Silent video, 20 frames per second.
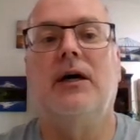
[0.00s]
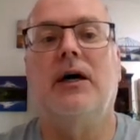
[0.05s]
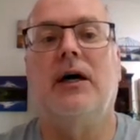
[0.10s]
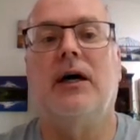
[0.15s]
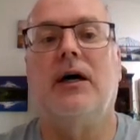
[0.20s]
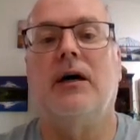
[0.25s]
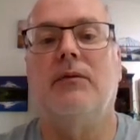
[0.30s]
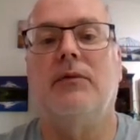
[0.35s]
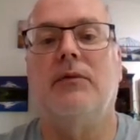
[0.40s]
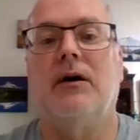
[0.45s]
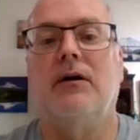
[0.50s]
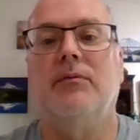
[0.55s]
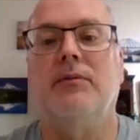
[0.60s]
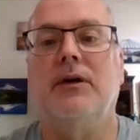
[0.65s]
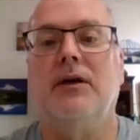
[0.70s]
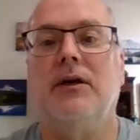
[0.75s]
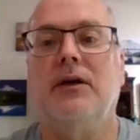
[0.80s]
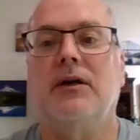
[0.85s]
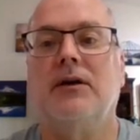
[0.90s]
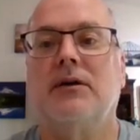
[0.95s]
I'll
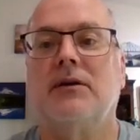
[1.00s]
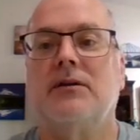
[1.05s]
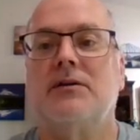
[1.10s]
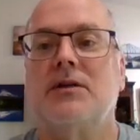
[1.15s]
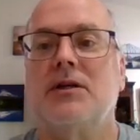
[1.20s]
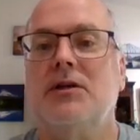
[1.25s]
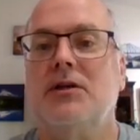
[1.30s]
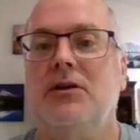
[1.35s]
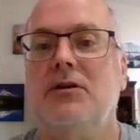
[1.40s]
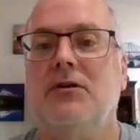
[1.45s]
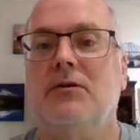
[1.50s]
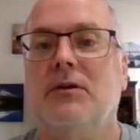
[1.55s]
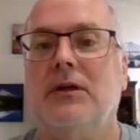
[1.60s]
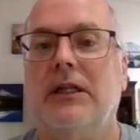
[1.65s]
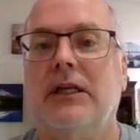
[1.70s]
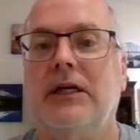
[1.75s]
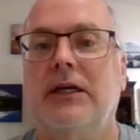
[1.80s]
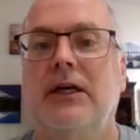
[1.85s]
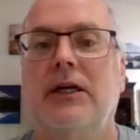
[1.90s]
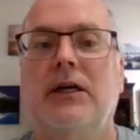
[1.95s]
be sending you a
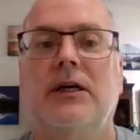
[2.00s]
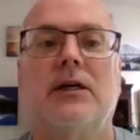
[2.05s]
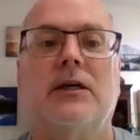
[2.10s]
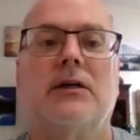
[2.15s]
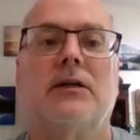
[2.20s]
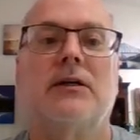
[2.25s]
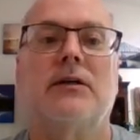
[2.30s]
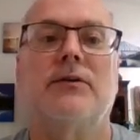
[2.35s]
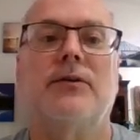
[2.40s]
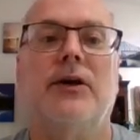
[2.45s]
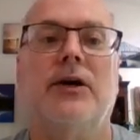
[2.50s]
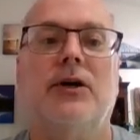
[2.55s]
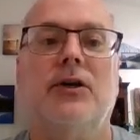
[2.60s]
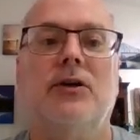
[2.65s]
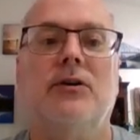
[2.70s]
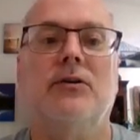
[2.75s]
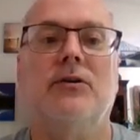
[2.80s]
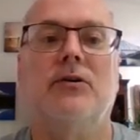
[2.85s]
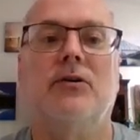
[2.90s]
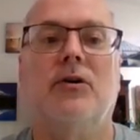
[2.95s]
link that
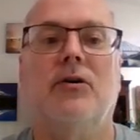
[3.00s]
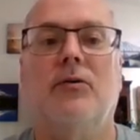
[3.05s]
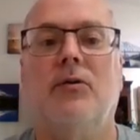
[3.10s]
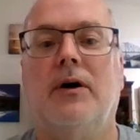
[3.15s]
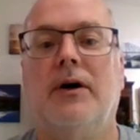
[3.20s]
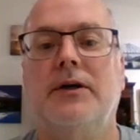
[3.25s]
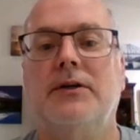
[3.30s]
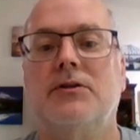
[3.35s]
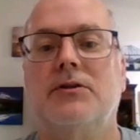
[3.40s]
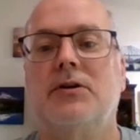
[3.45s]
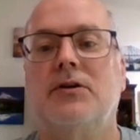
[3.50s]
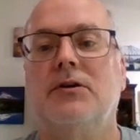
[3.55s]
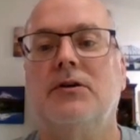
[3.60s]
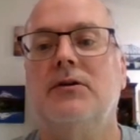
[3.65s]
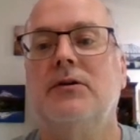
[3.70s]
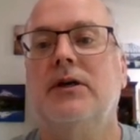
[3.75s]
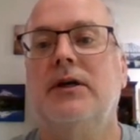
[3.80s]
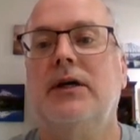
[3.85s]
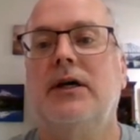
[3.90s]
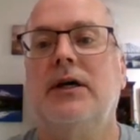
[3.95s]
you'll go on
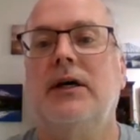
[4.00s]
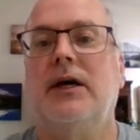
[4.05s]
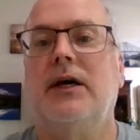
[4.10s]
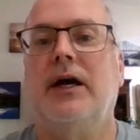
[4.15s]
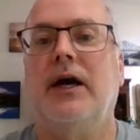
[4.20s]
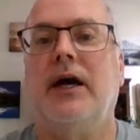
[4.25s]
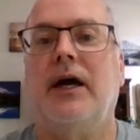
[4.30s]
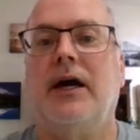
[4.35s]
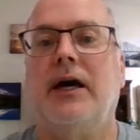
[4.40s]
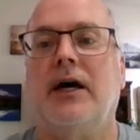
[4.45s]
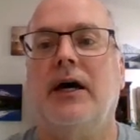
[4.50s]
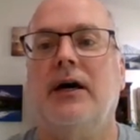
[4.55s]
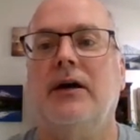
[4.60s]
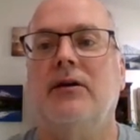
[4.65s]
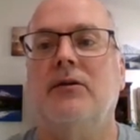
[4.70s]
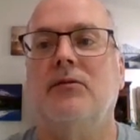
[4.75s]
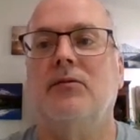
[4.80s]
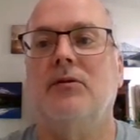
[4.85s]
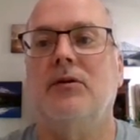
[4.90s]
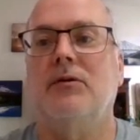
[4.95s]
to,
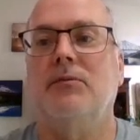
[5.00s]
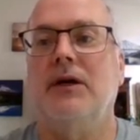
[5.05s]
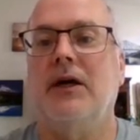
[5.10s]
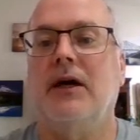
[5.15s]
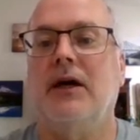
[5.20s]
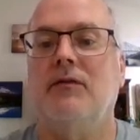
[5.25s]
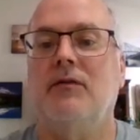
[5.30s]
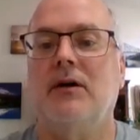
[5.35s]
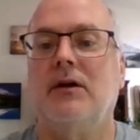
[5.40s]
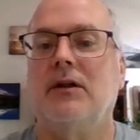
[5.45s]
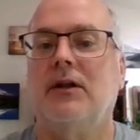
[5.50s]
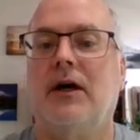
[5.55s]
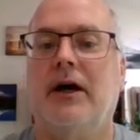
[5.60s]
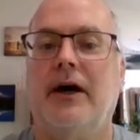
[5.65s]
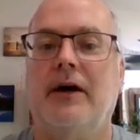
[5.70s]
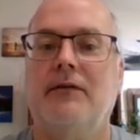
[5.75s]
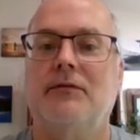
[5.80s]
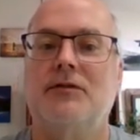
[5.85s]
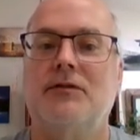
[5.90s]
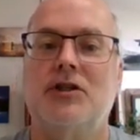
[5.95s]
and we'll be having a
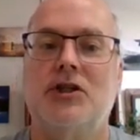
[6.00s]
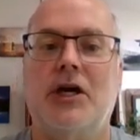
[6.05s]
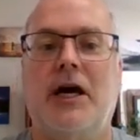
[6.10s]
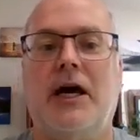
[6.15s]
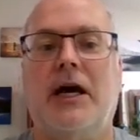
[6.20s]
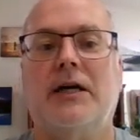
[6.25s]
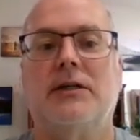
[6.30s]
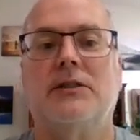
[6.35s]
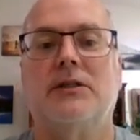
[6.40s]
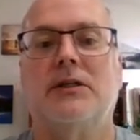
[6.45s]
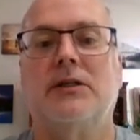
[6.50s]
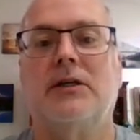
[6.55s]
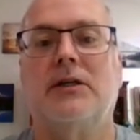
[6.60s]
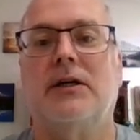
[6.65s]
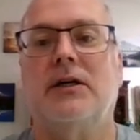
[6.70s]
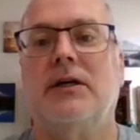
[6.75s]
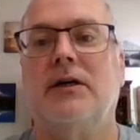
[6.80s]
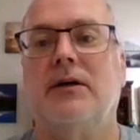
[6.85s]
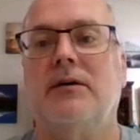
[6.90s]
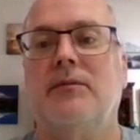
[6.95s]
live chat
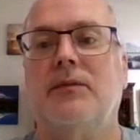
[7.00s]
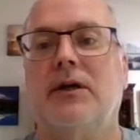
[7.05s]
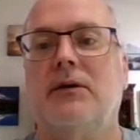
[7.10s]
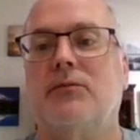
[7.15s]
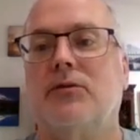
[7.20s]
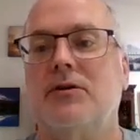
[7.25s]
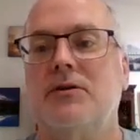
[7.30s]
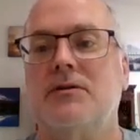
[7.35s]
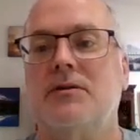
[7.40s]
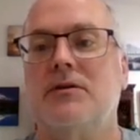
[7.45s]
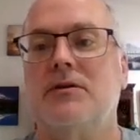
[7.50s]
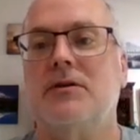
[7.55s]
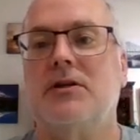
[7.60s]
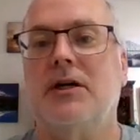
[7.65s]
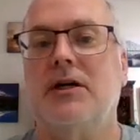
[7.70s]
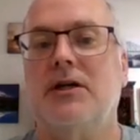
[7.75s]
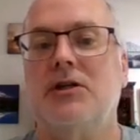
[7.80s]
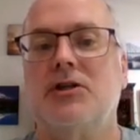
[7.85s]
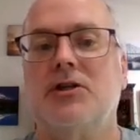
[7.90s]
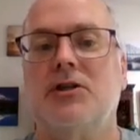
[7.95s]
and
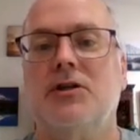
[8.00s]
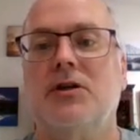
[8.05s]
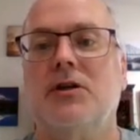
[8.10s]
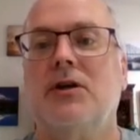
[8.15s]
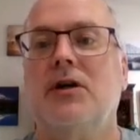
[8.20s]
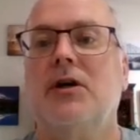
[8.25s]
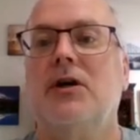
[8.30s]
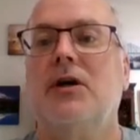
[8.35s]
presentation